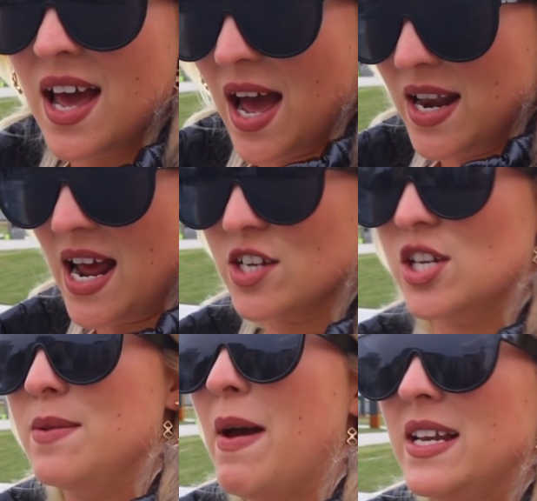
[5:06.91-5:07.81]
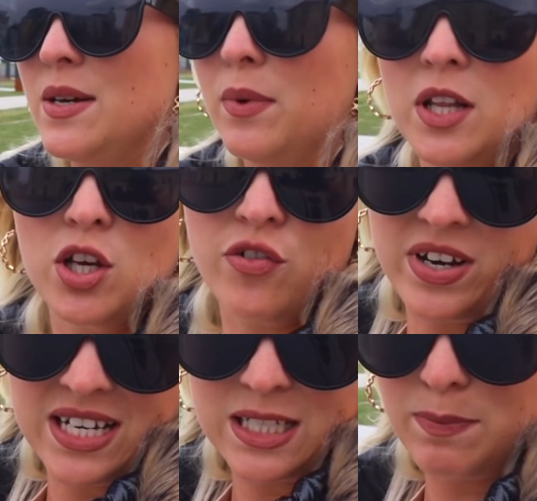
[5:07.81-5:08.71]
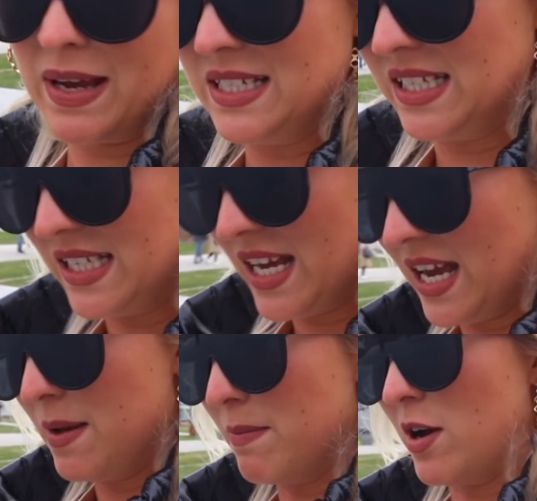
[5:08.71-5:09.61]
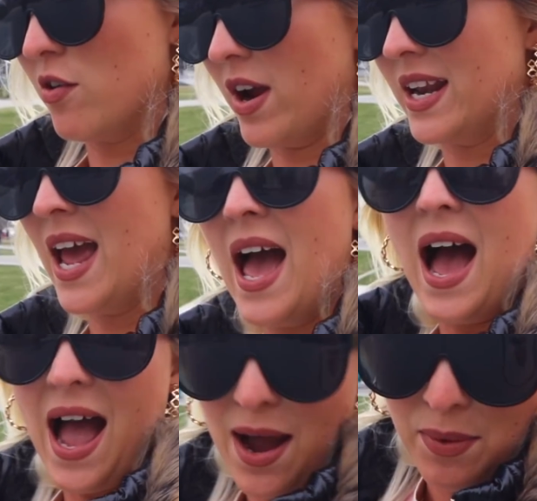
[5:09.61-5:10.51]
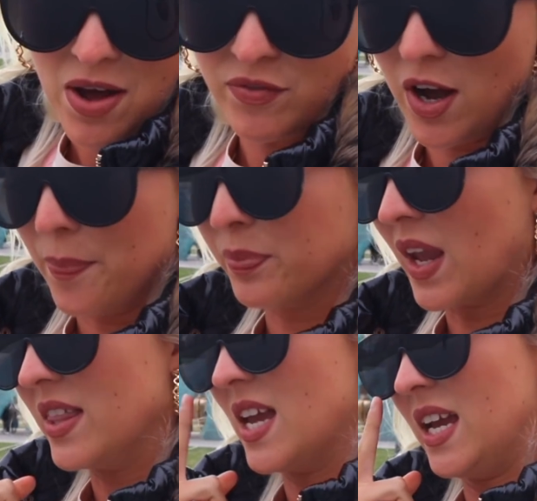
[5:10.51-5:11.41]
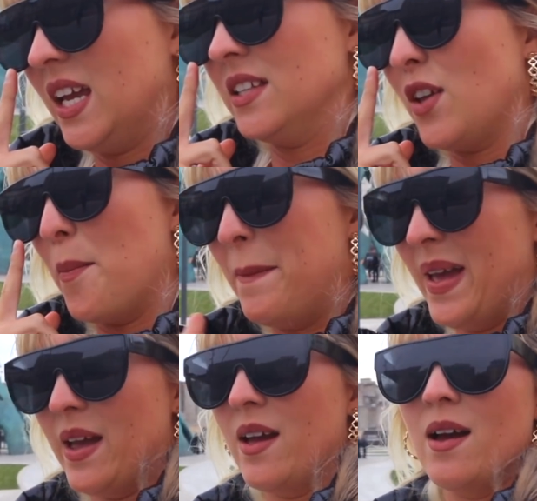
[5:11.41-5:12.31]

and actually made it one of the greenest spaces here in Belgrade. However, and there is a big